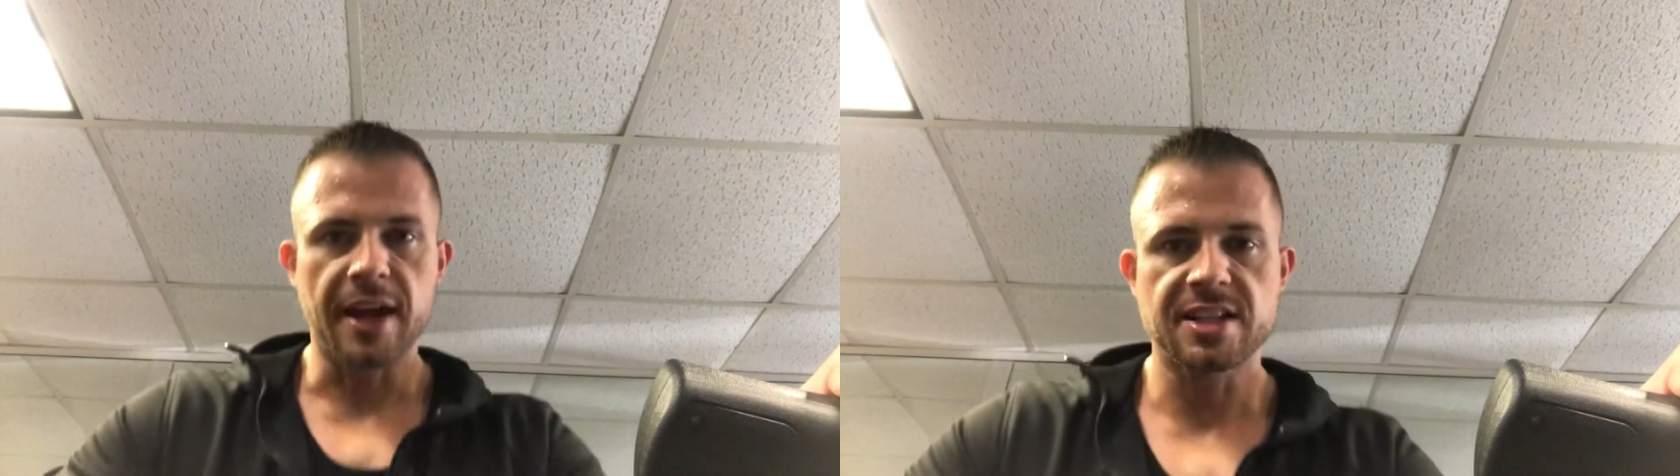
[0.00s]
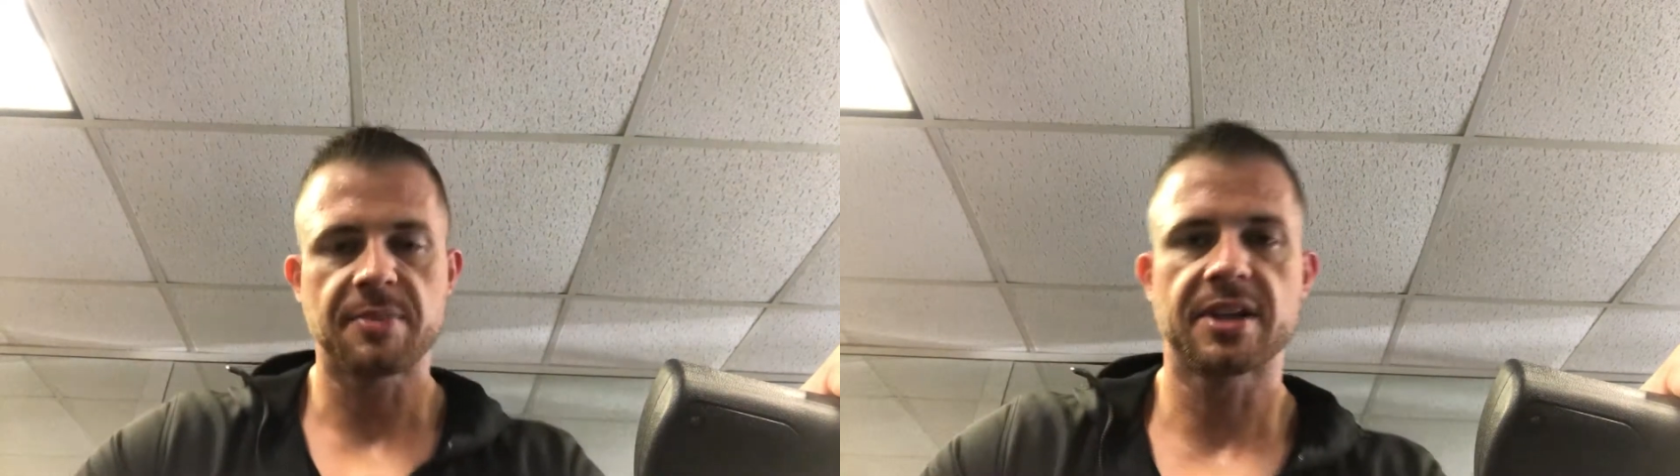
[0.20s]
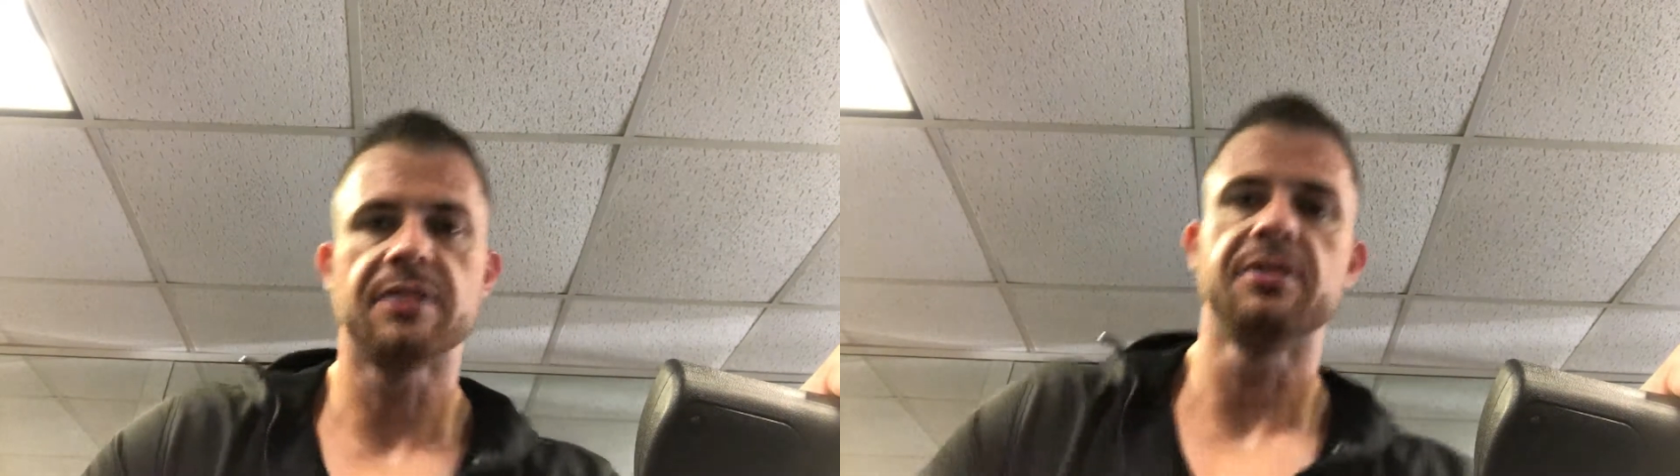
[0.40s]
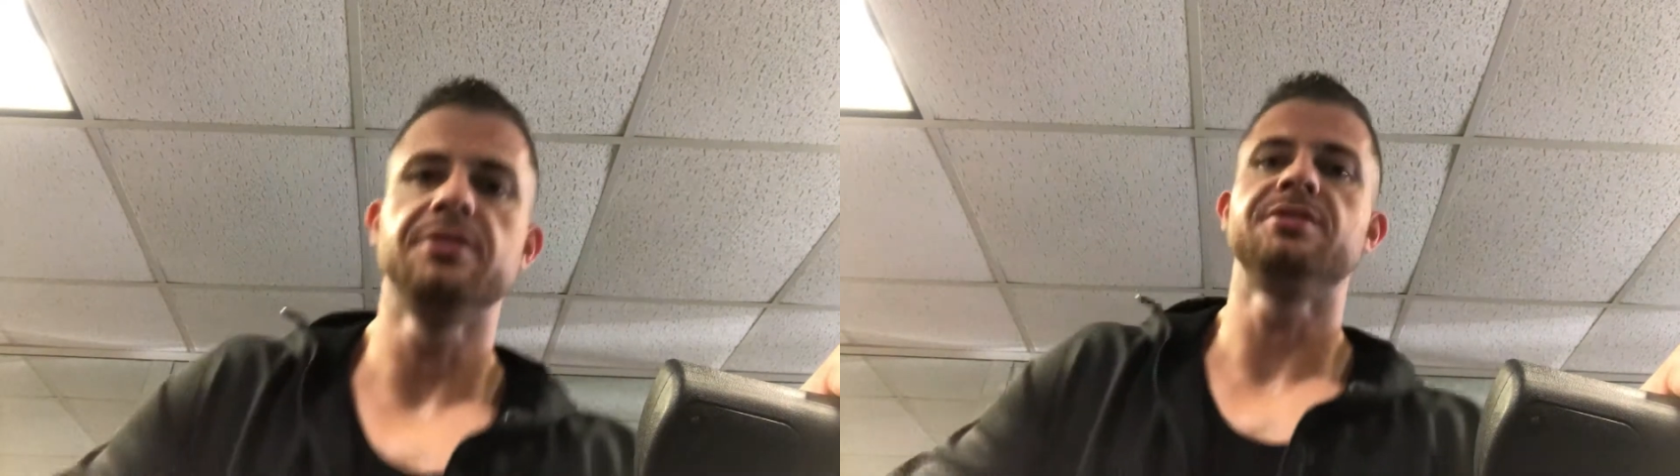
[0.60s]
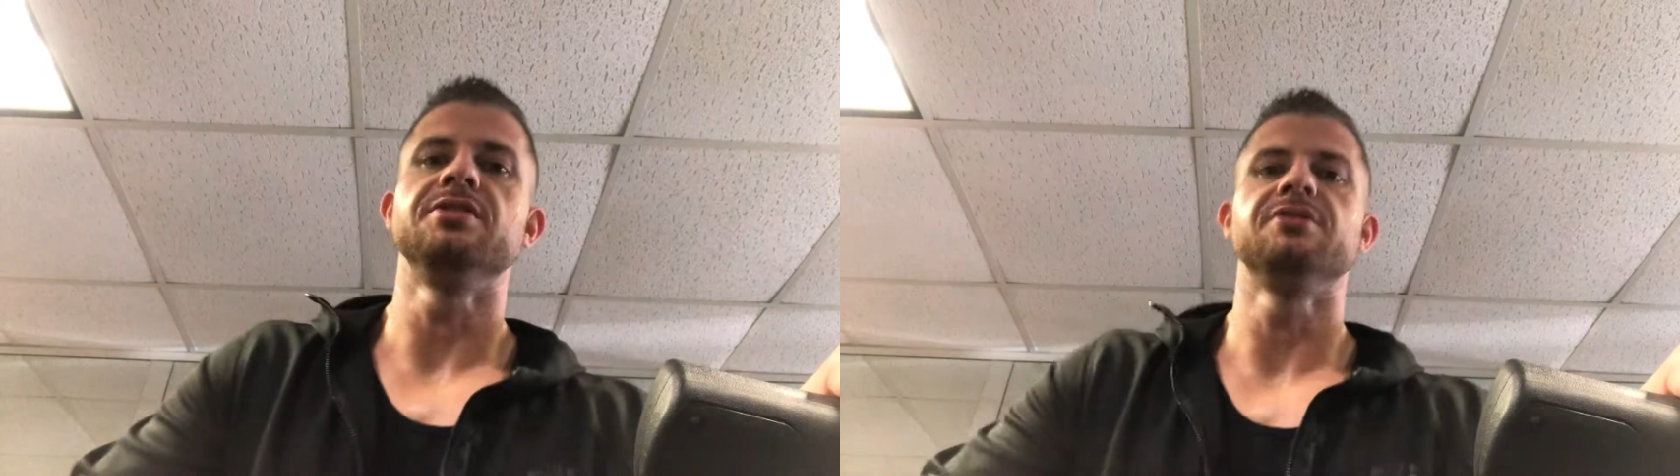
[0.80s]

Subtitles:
aspect of a lucid